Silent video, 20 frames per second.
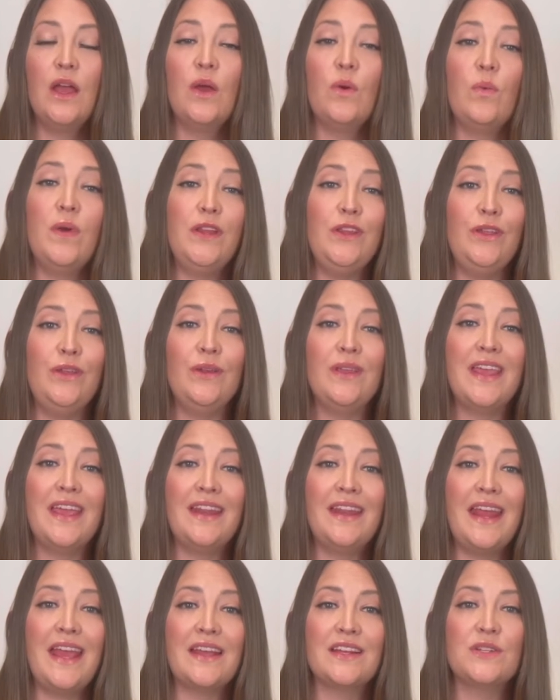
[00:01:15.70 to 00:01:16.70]
When you
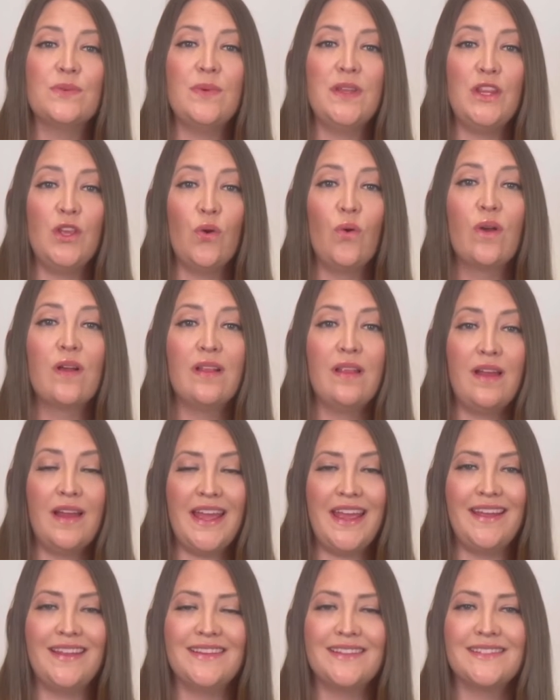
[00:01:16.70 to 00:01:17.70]
connect with your
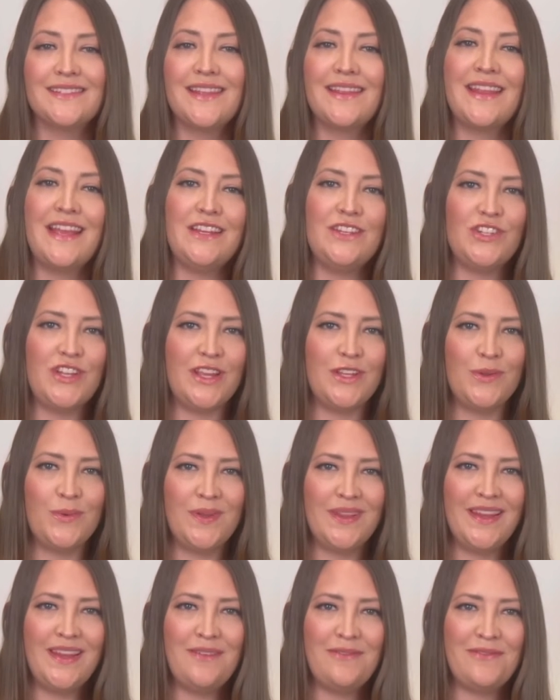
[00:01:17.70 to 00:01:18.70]
clients, they
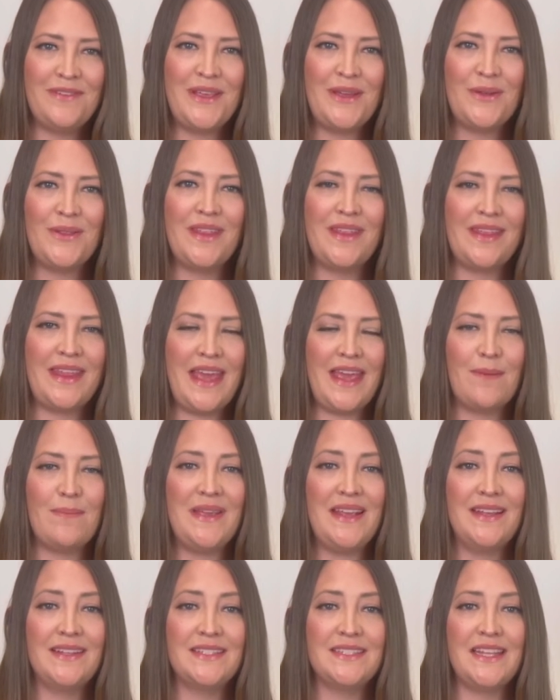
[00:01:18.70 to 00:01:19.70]
genuinely feel that they are
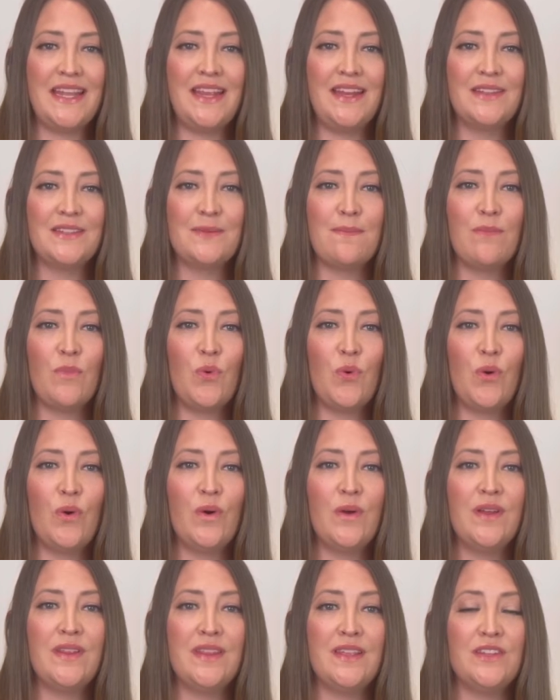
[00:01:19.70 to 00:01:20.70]
being seen as
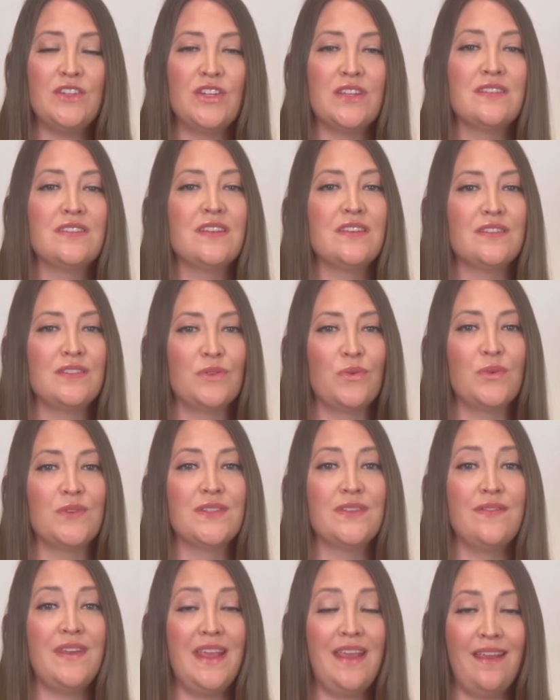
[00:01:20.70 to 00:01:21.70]
more than just a source
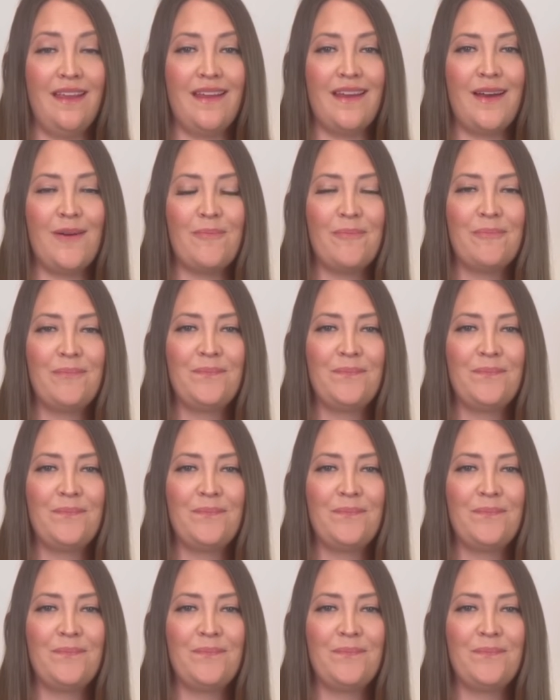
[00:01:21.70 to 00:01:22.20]
of income.